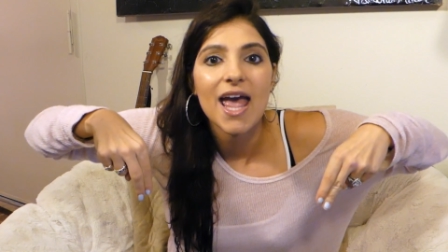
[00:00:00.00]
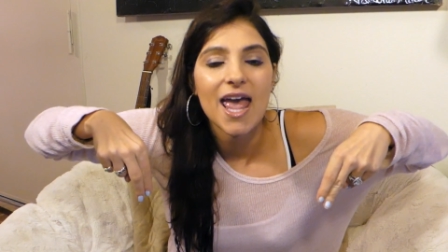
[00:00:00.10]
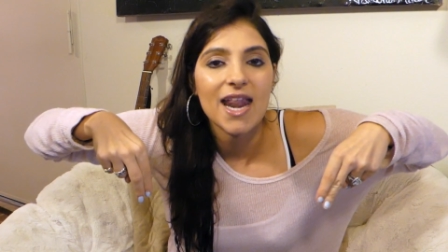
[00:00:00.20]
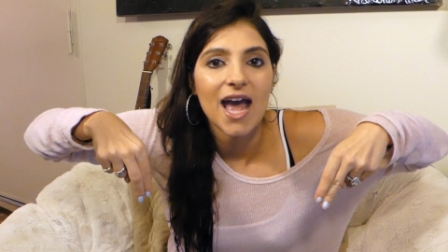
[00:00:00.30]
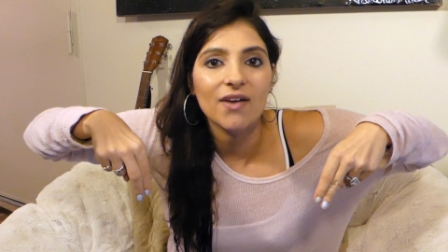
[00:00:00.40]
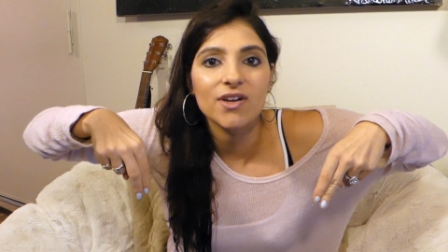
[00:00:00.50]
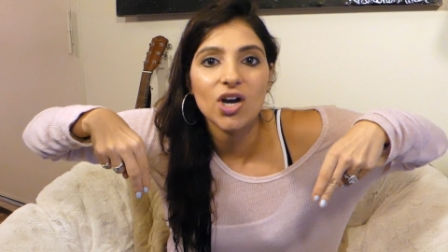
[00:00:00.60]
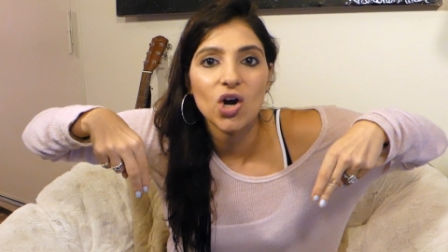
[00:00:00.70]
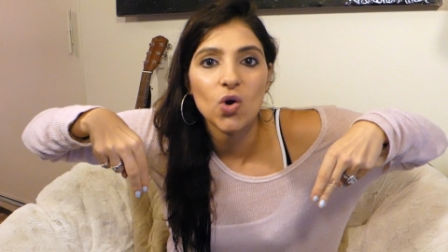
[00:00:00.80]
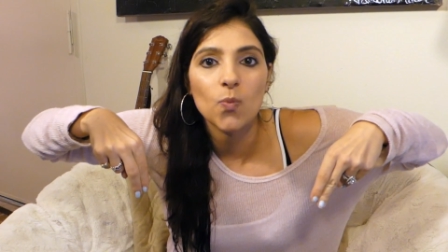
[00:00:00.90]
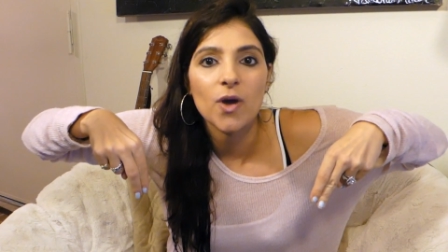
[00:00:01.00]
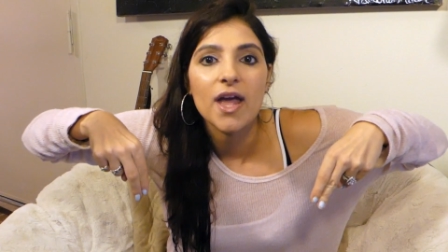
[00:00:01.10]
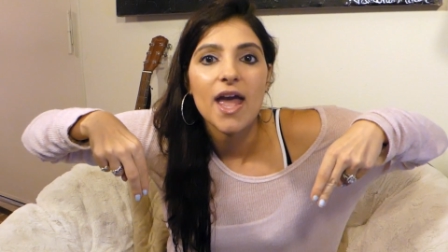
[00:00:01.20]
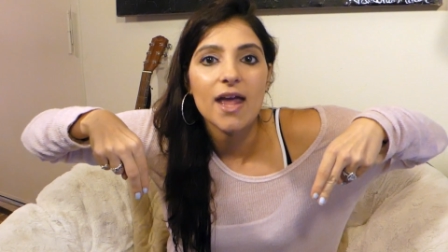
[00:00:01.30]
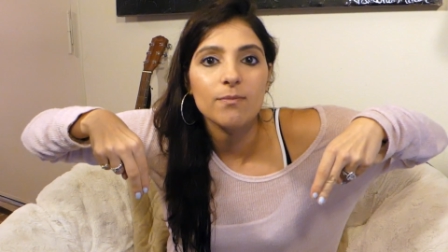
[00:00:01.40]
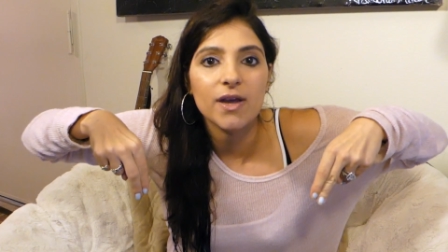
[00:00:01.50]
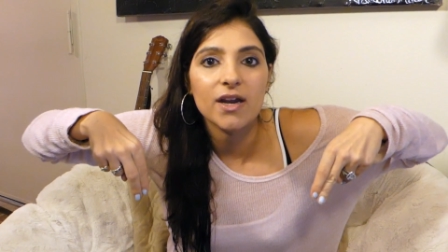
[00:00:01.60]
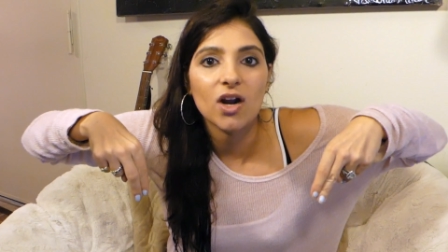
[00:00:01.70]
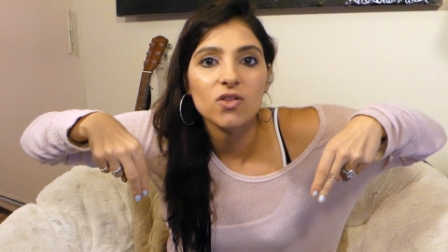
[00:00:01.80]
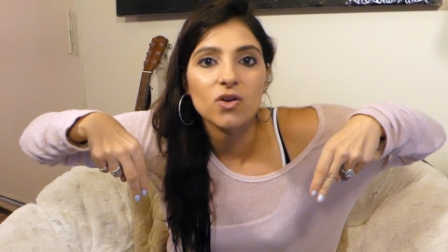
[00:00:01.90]
and having hope and
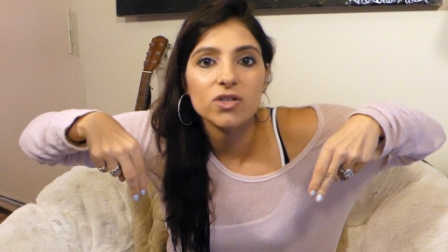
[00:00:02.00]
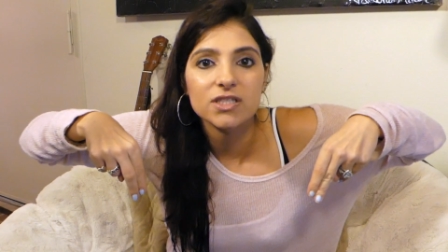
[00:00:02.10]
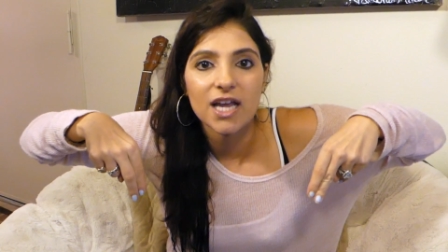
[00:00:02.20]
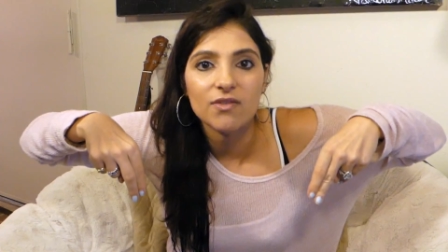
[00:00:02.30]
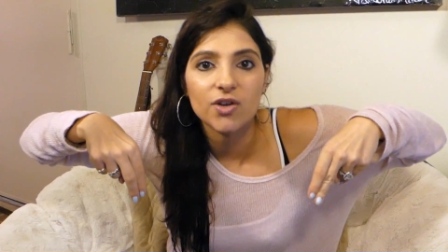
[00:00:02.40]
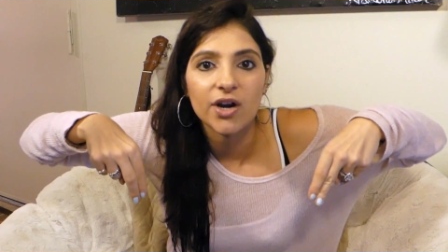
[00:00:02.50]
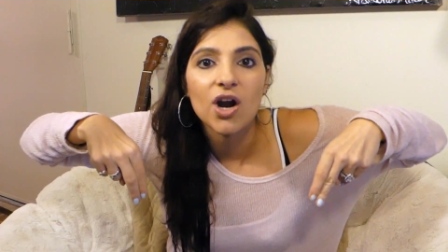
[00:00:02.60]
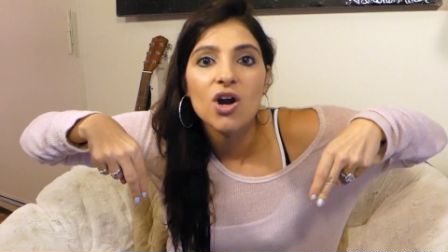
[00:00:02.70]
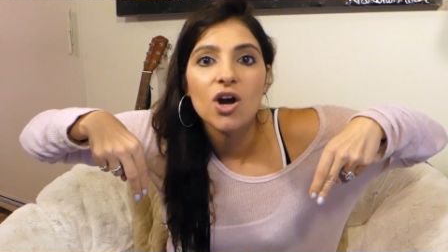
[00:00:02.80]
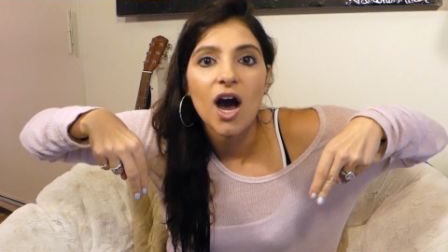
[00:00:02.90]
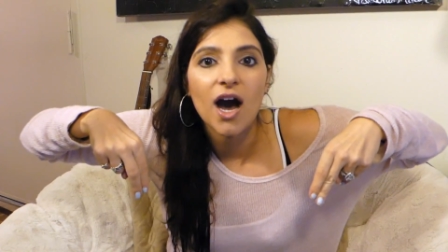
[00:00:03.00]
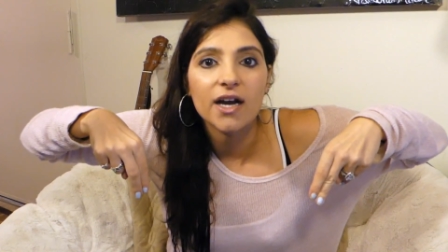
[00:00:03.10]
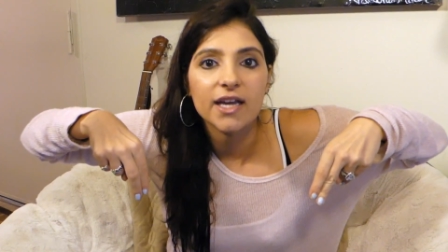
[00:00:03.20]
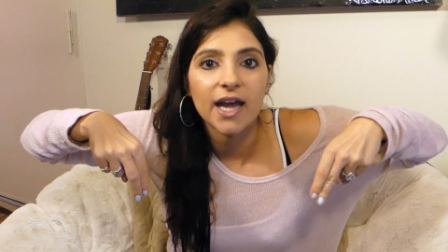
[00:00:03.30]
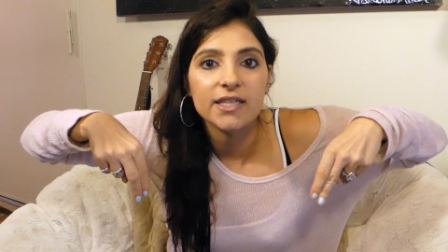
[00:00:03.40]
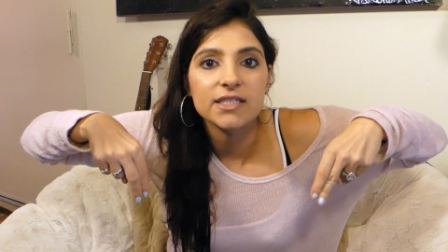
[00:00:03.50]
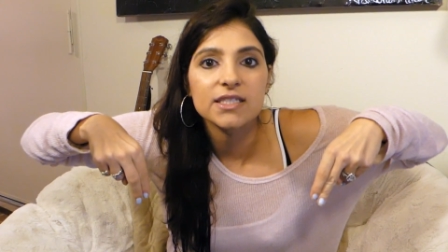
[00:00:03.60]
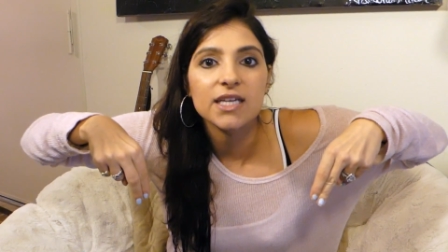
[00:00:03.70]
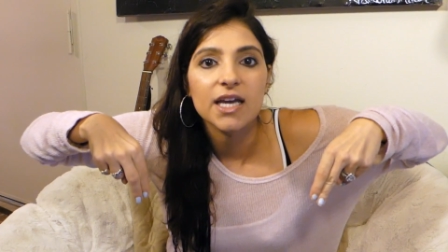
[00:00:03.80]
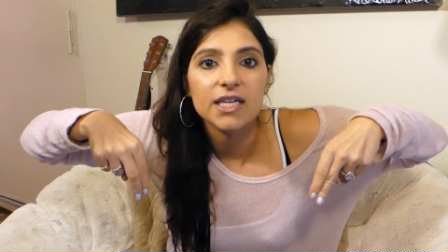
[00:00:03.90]
being our little savior
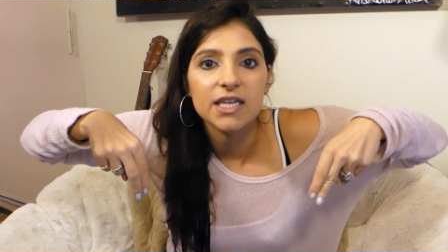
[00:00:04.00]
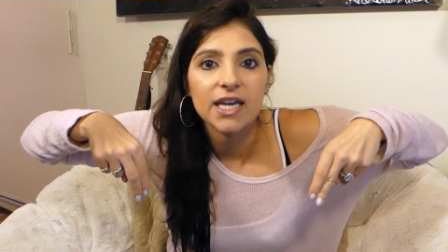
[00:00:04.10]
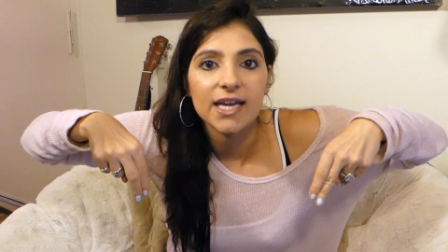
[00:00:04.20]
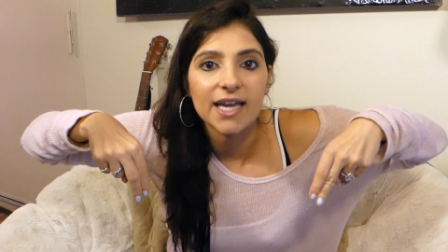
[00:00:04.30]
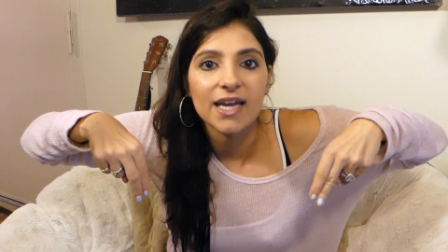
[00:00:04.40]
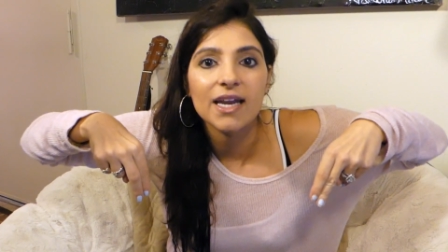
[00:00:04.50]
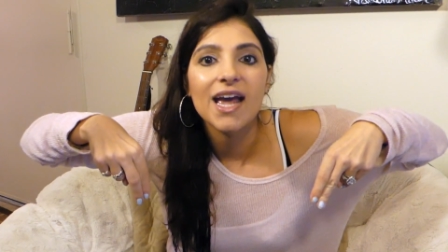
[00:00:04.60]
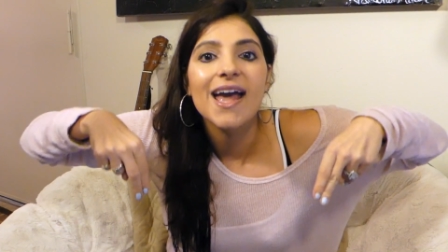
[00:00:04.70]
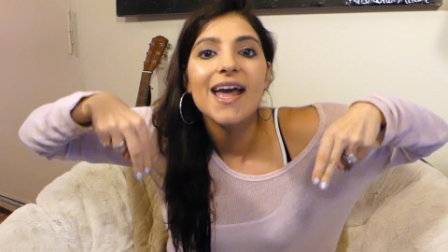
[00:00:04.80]
against Negan.